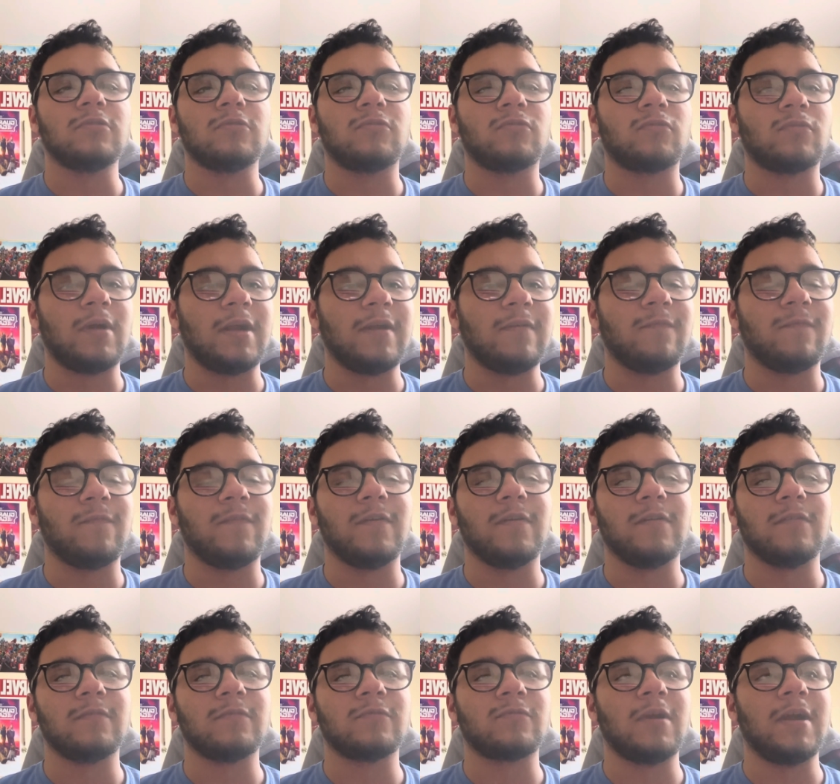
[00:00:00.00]
Great,
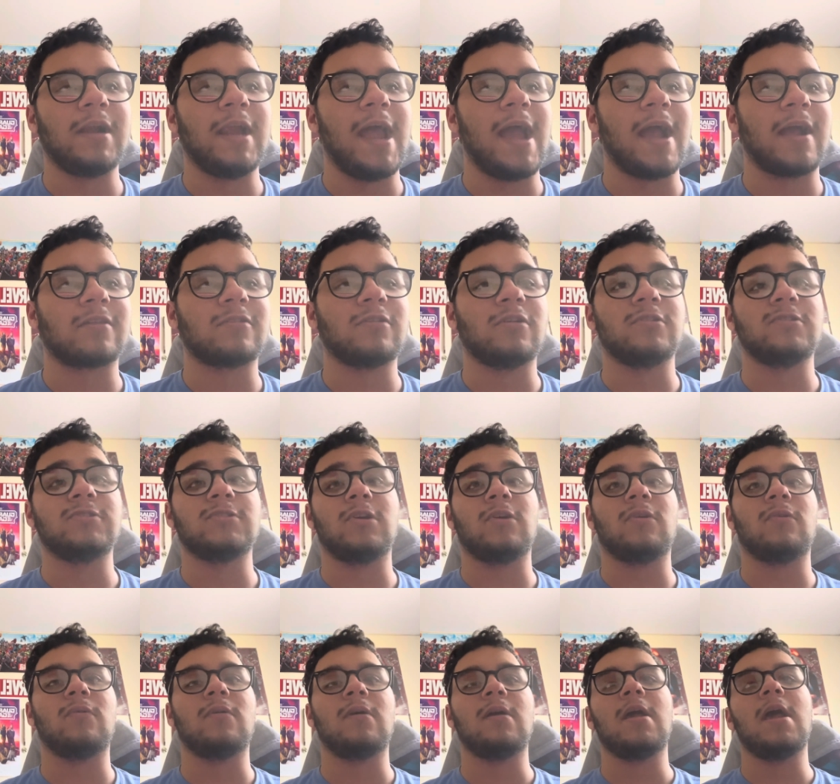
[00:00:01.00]
great actor.
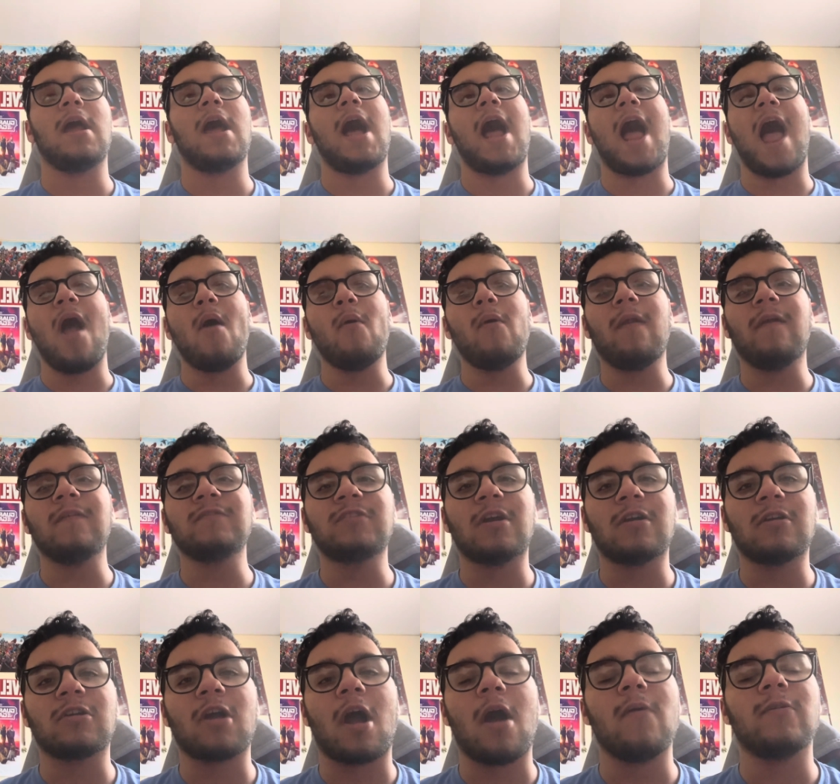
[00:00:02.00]
So I would
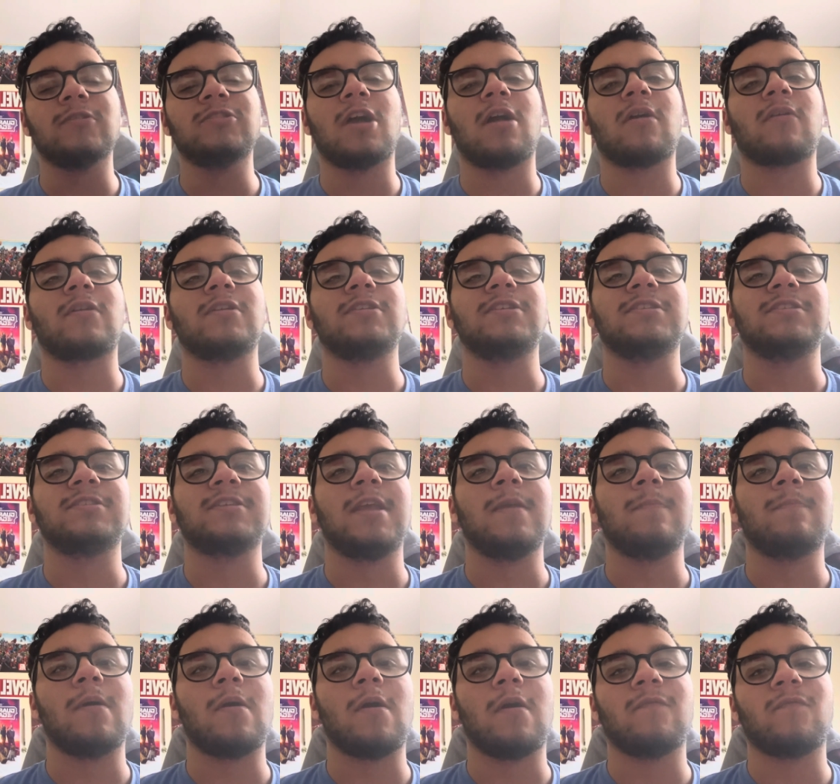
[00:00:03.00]
have gone with John Krasinski,
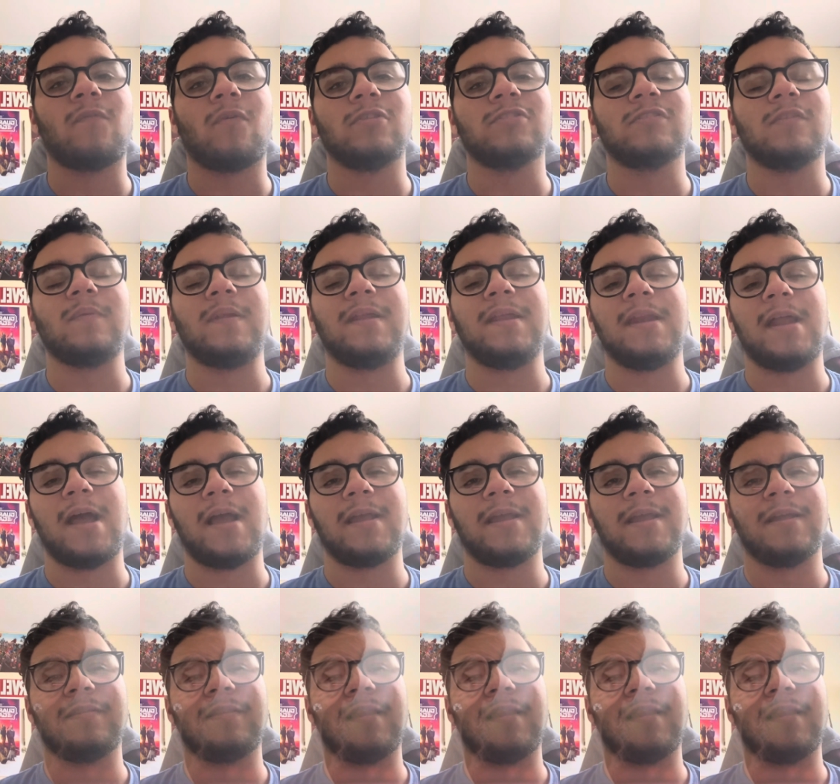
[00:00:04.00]
but unfortunately did not get